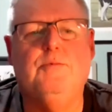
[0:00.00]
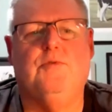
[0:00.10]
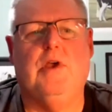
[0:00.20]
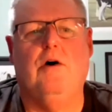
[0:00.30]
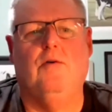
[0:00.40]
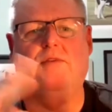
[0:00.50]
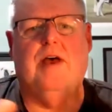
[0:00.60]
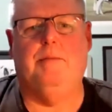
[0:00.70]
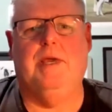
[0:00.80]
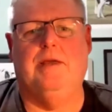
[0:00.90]
your whole
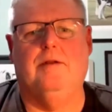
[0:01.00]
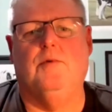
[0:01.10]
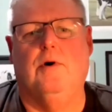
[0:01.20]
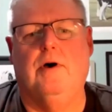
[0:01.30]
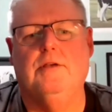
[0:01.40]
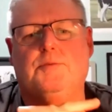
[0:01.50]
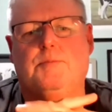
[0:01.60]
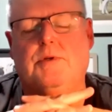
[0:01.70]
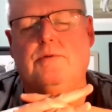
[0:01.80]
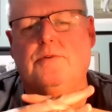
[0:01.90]
farming enterprise,
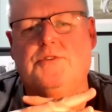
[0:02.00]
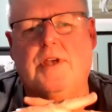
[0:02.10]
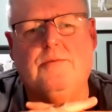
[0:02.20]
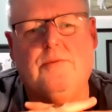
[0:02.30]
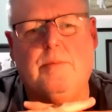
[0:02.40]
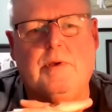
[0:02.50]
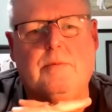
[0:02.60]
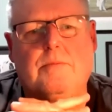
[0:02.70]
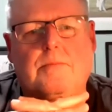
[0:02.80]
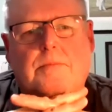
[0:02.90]
but also
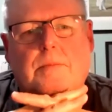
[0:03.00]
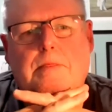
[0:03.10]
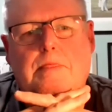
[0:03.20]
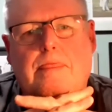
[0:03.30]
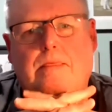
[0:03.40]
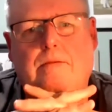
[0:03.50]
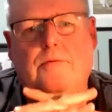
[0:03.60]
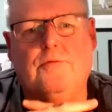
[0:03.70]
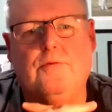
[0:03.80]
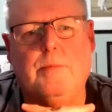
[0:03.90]
from
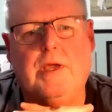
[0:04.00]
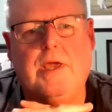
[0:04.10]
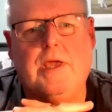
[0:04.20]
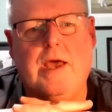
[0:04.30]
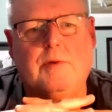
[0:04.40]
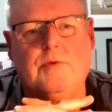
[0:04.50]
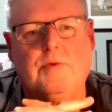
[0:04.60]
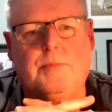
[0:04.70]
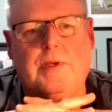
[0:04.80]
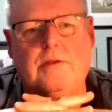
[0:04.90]
a
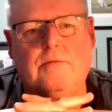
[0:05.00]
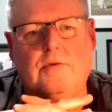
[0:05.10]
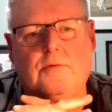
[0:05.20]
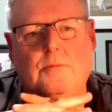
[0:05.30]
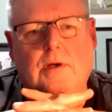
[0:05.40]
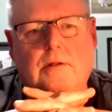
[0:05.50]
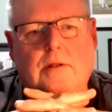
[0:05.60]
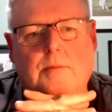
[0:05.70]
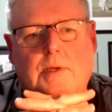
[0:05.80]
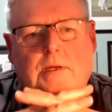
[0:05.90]
carbon perspective as
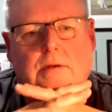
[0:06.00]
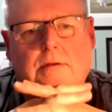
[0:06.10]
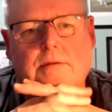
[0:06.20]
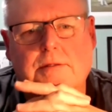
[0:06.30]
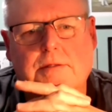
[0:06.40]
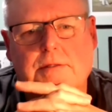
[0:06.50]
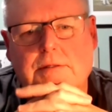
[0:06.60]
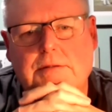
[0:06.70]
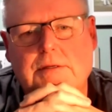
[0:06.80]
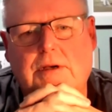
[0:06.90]
well? I mean,
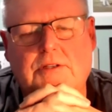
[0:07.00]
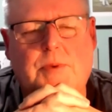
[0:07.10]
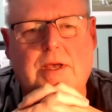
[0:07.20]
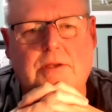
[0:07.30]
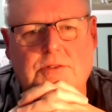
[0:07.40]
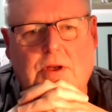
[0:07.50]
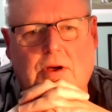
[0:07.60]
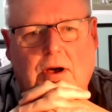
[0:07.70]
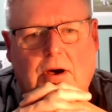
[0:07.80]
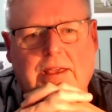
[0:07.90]
I suppose
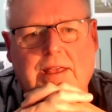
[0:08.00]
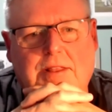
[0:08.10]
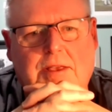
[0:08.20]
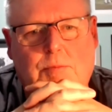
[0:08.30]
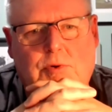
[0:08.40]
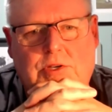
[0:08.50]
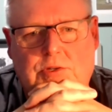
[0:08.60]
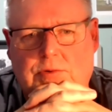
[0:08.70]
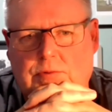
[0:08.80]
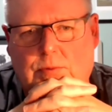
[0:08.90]
I get the
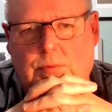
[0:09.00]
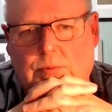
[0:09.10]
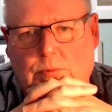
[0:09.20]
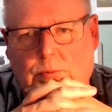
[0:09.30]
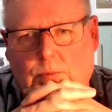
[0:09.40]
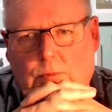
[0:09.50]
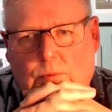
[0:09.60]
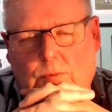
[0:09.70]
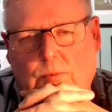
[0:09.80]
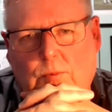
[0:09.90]
impression from
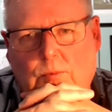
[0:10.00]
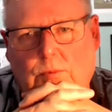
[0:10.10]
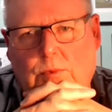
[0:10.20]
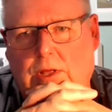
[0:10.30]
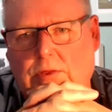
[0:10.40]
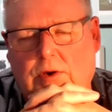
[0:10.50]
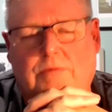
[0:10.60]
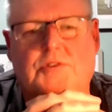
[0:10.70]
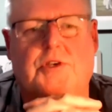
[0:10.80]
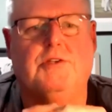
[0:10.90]
the
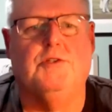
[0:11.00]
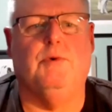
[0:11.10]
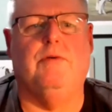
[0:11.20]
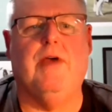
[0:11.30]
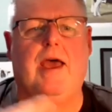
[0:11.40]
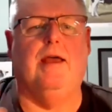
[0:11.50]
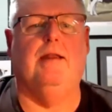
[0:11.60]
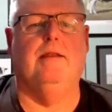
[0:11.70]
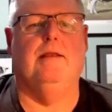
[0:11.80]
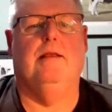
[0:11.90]
conversations we've
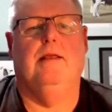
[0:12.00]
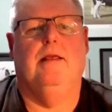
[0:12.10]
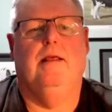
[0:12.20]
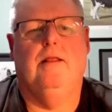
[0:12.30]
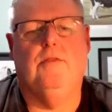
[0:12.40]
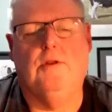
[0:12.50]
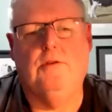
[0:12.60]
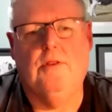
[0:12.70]
had that